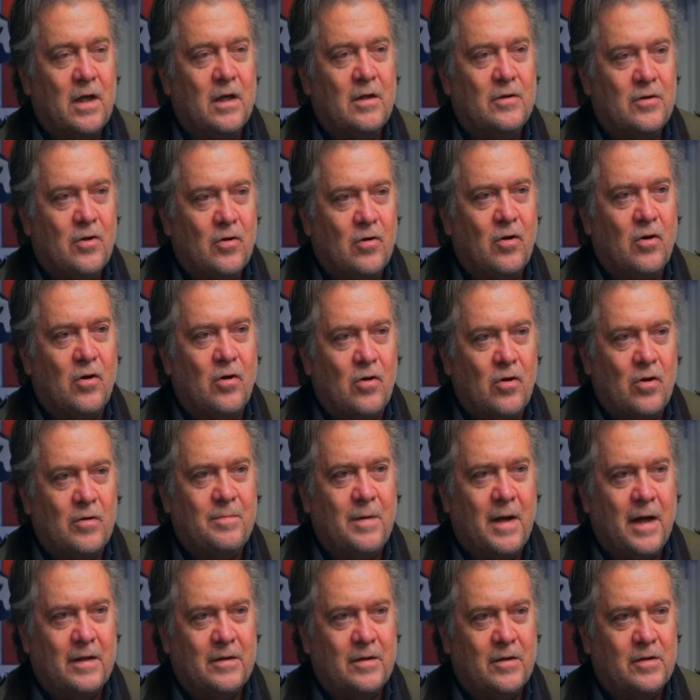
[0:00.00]
They're going to look
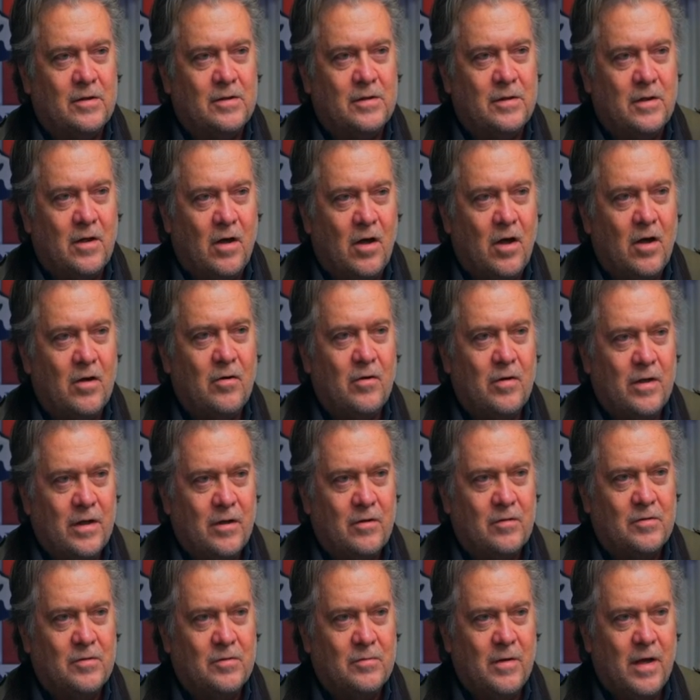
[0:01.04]
back this in 100
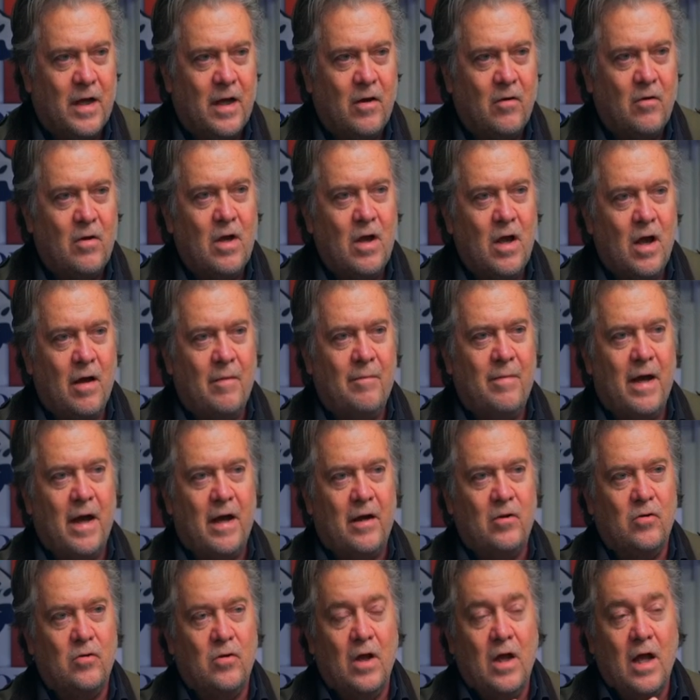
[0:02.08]
years from now about
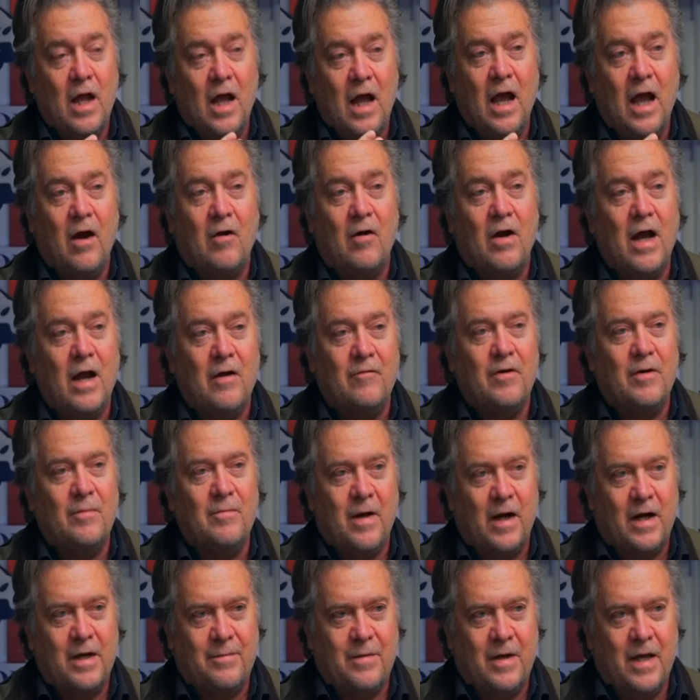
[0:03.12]
how
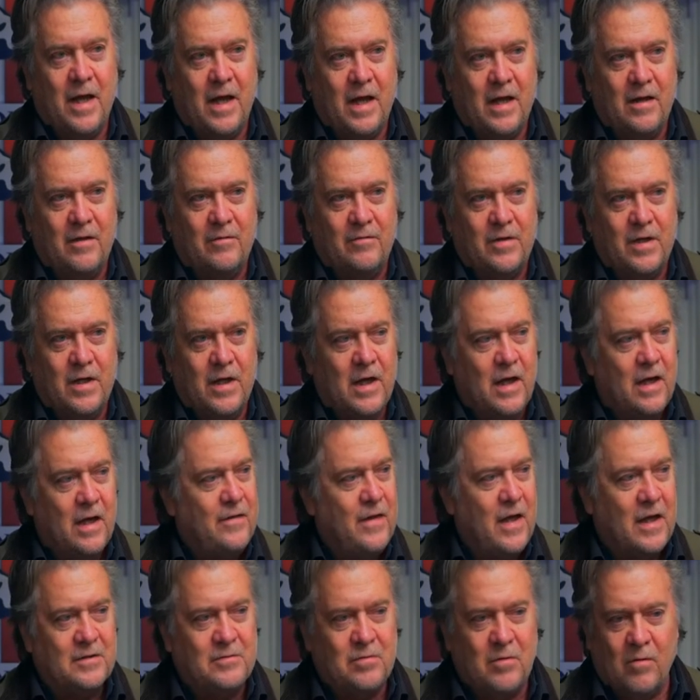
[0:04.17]
everybody behaved. And
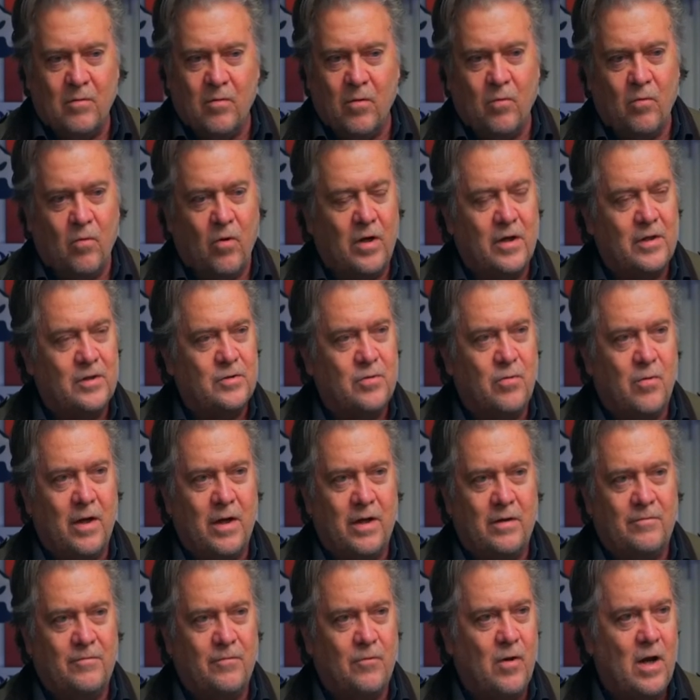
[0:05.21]
that's why we're working
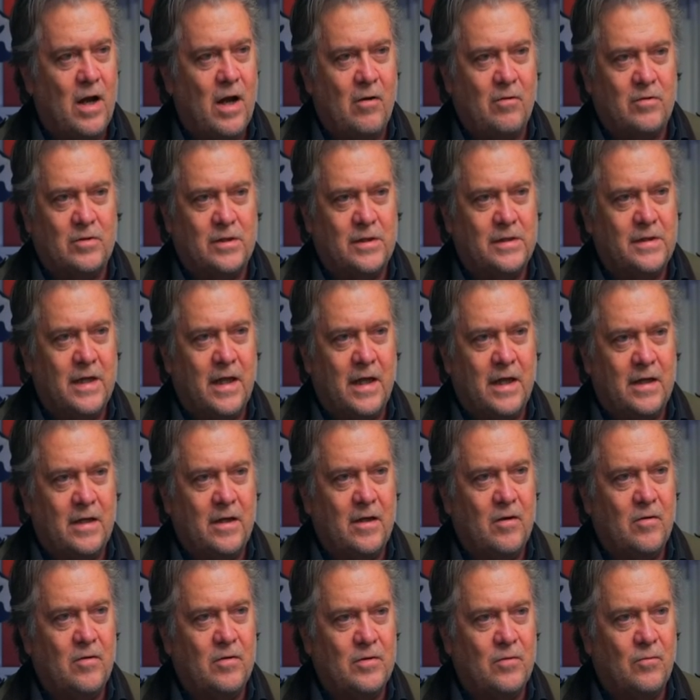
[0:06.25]
24 hours a day
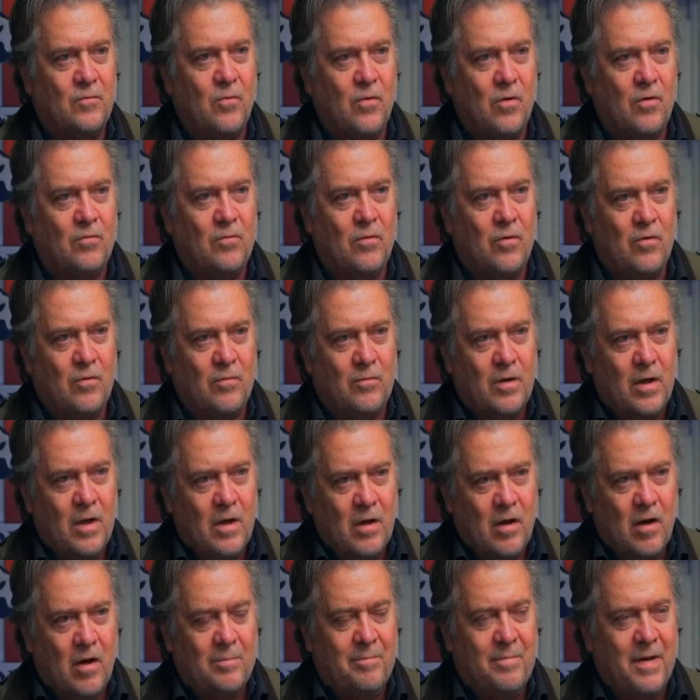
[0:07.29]
here at the War Room
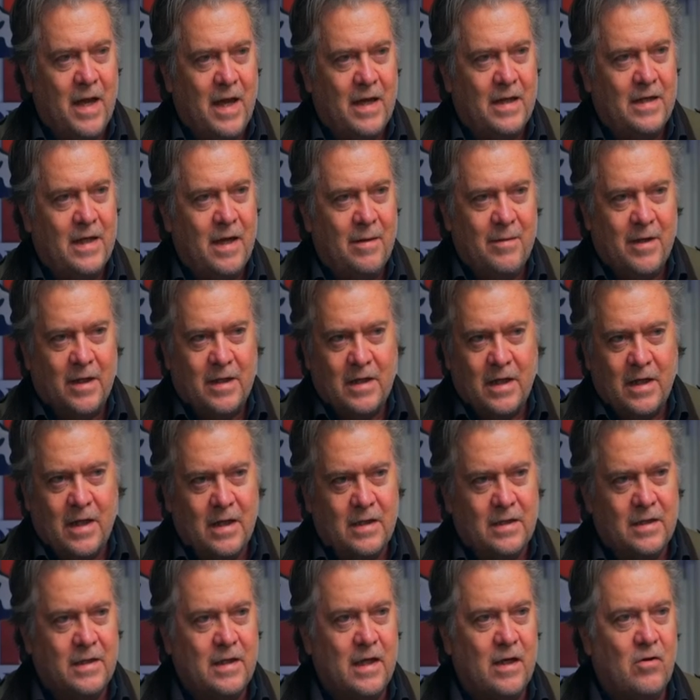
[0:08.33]
on pandemic
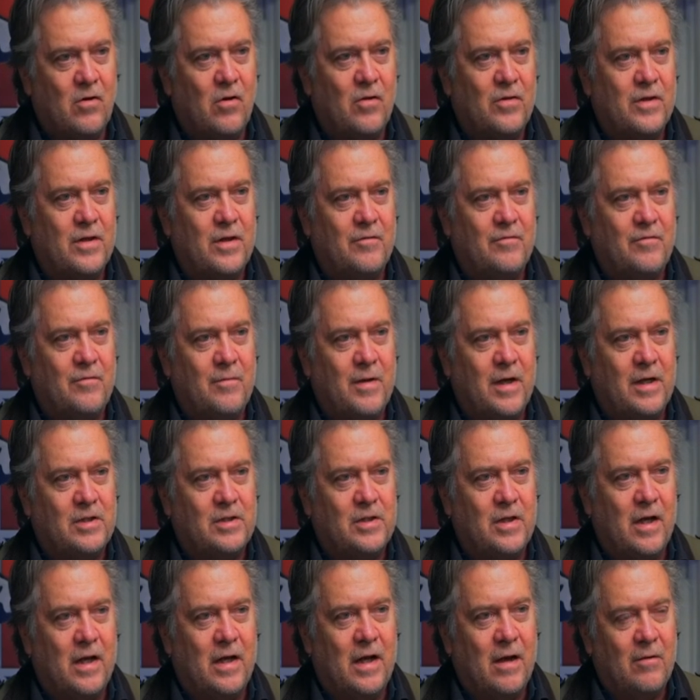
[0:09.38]
to get all the
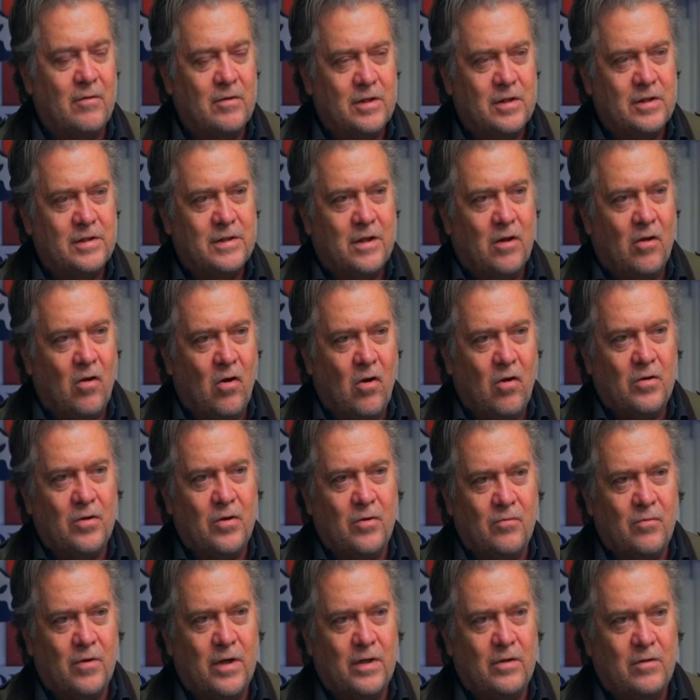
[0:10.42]
information out. I would just tell all your
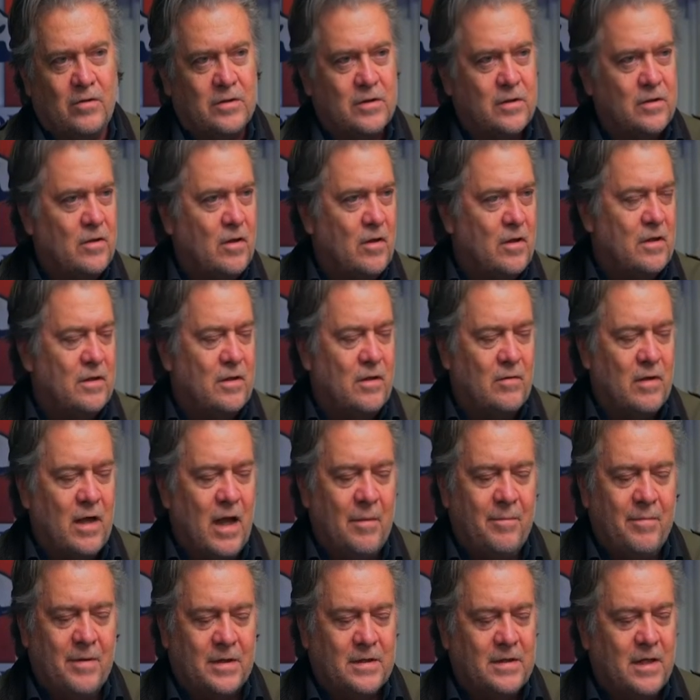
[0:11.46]
readers, and the
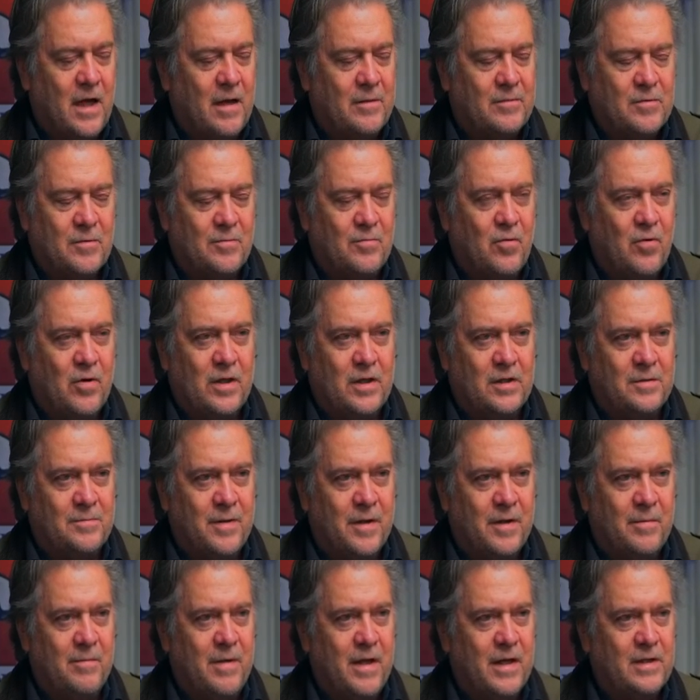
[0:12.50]
Epoch Times reporting has been
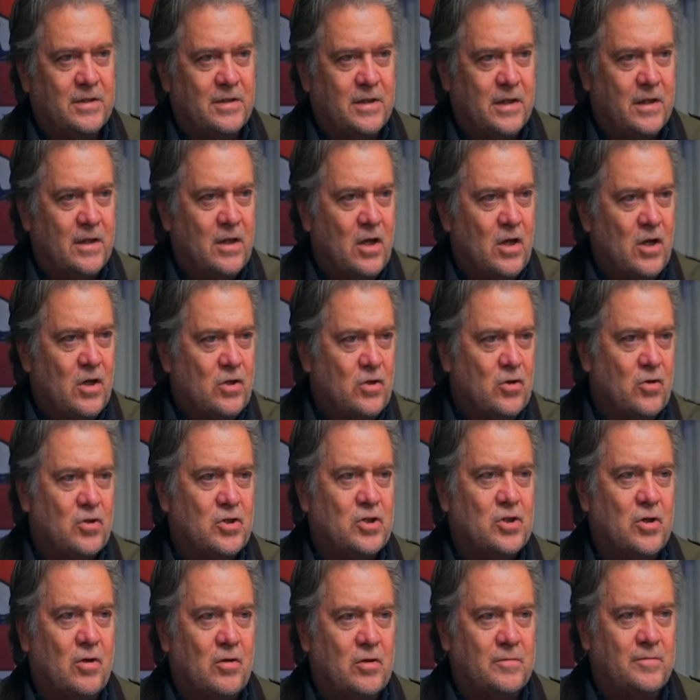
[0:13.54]
amazing. Your
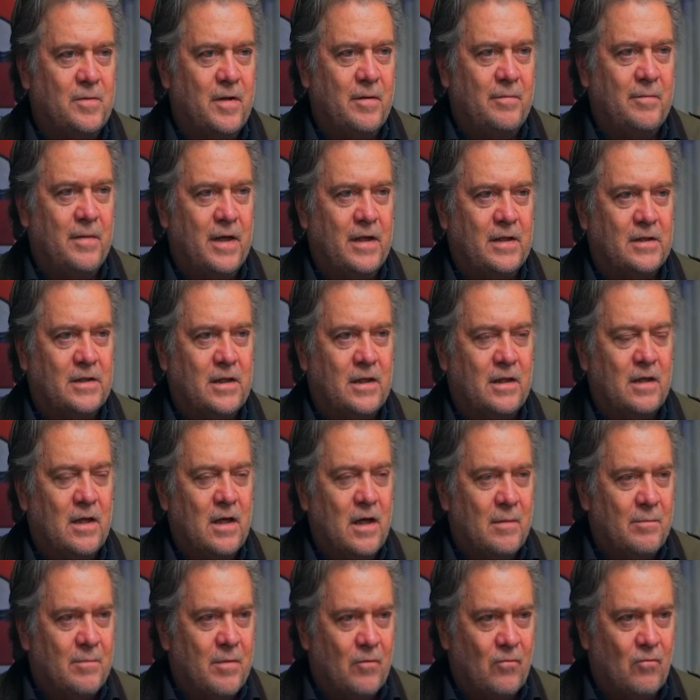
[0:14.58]
show has been amazing.
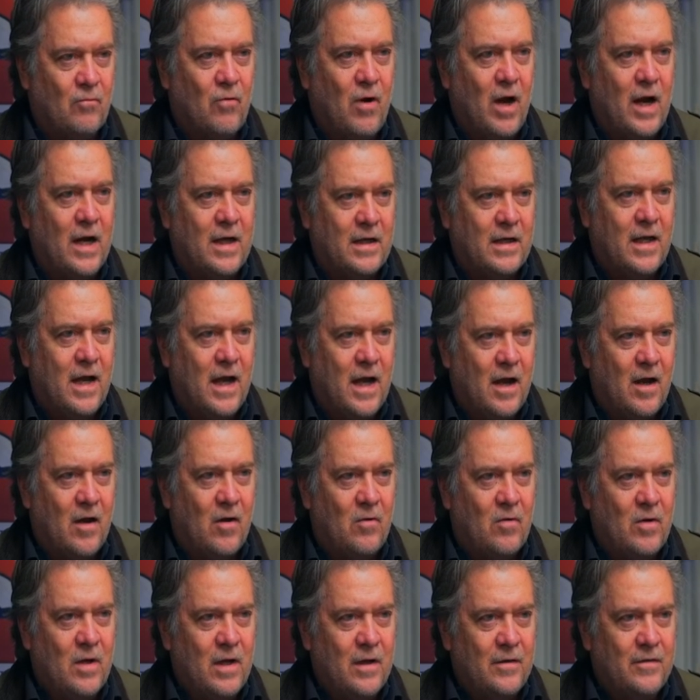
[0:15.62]
But right now,
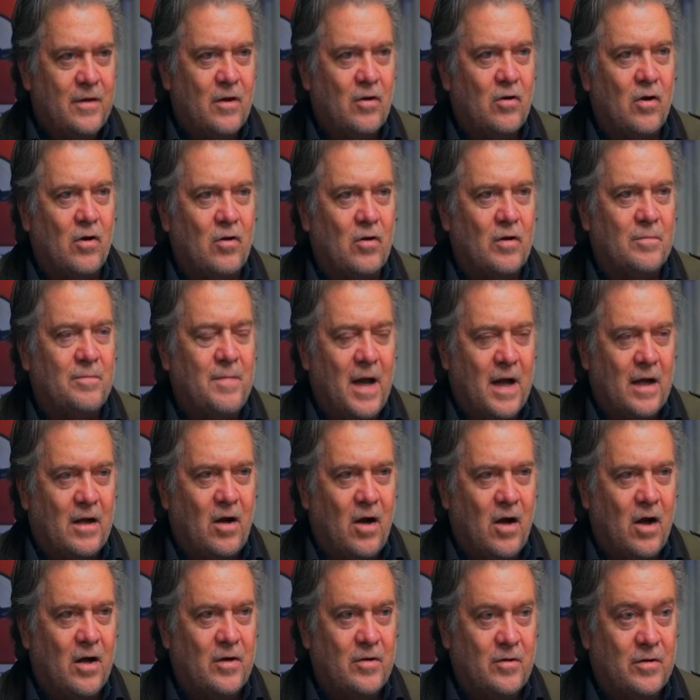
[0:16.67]
they're going to look back
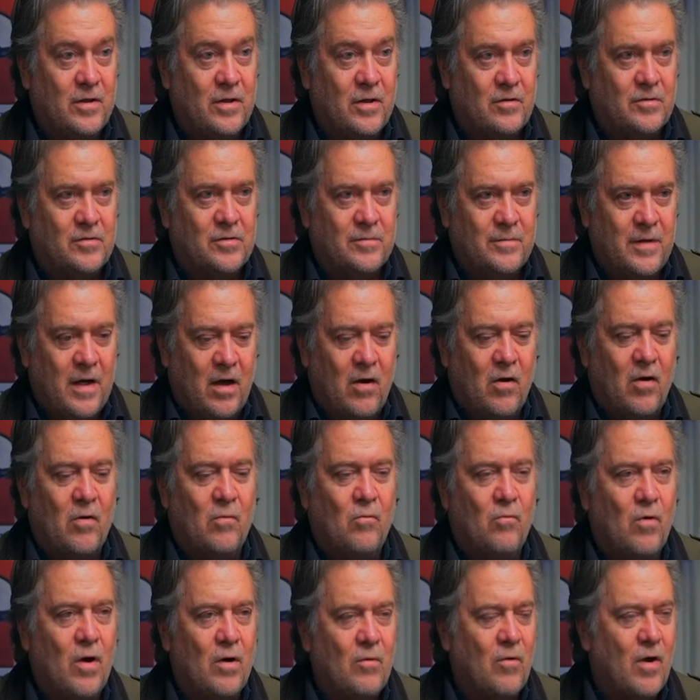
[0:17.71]
100 years from now
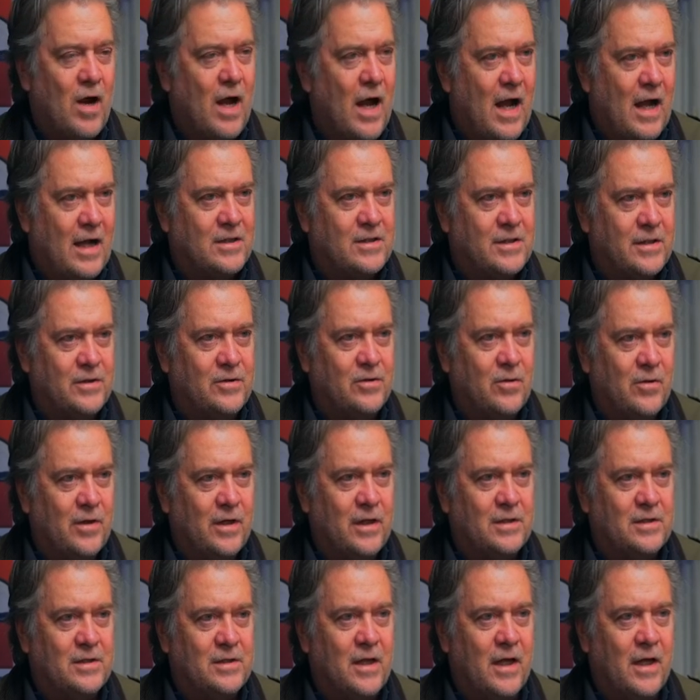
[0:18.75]
on what we're actually doing
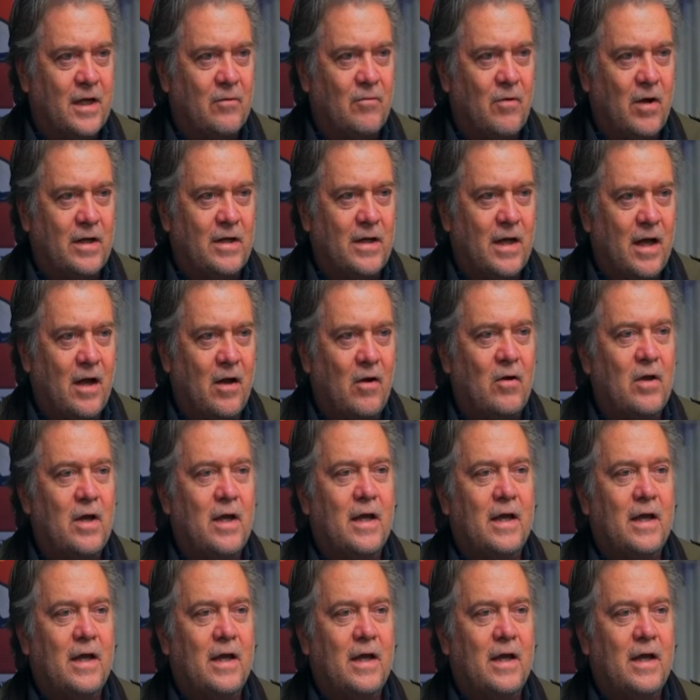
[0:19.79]
and saying right now.